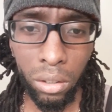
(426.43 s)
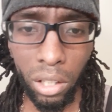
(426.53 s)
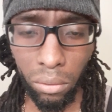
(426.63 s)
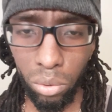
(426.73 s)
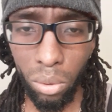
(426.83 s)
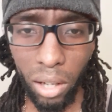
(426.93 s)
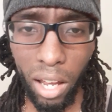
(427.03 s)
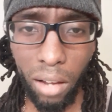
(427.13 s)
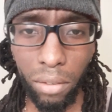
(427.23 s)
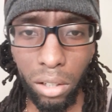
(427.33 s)
if you want to
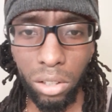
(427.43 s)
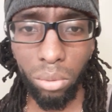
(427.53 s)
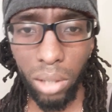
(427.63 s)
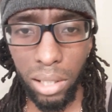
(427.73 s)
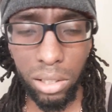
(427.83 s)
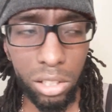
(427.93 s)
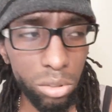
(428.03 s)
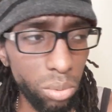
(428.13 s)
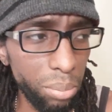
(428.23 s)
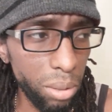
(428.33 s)
have healthy relationships
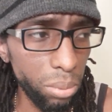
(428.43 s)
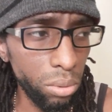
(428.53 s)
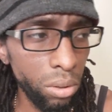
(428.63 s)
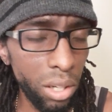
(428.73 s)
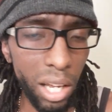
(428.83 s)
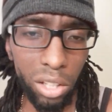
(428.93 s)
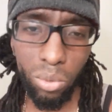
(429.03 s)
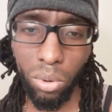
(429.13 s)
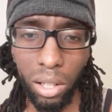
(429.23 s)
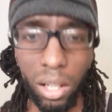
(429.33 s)
with people and you
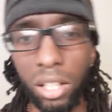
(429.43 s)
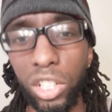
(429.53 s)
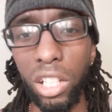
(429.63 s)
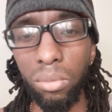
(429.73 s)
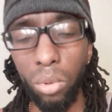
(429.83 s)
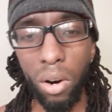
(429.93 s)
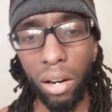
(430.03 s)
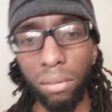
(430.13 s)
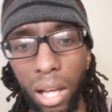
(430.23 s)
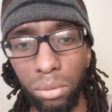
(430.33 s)
want to achieve more out
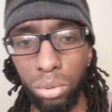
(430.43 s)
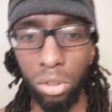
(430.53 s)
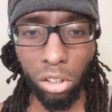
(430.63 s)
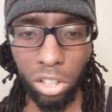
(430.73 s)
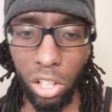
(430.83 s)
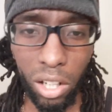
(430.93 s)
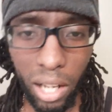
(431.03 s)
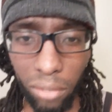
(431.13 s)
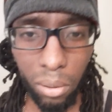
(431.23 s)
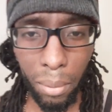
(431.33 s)
of life, you're going to
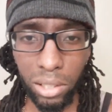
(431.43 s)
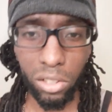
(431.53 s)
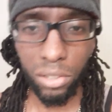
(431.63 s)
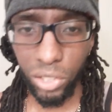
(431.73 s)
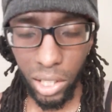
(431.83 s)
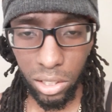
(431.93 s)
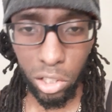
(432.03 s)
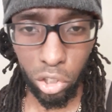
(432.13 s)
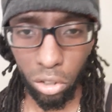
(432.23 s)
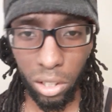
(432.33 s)
have to make certain
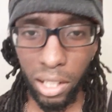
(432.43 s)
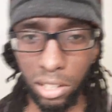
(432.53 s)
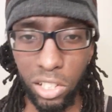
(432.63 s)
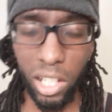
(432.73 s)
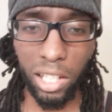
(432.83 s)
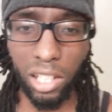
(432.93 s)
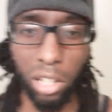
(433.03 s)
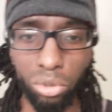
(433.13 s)
changes. You're going to have to change how you